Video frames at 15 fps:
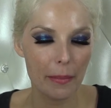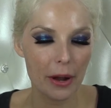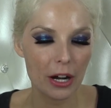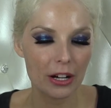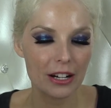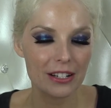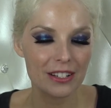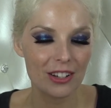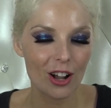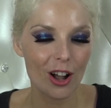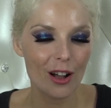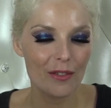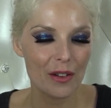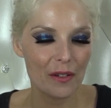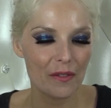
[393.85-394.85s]

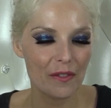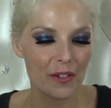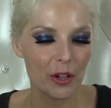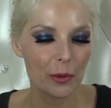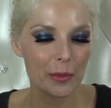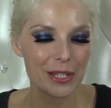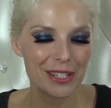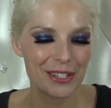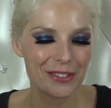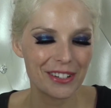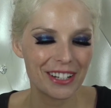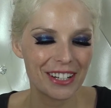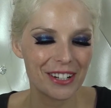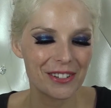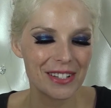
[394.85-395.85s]
Barrandov Film
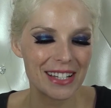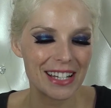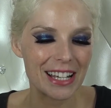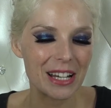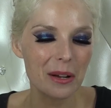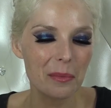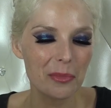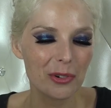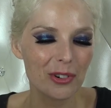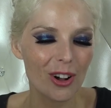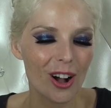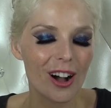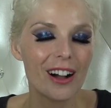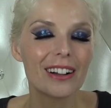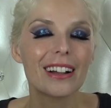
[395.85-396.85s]
Studios in
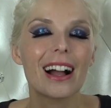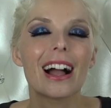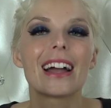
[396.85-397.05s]
Prague,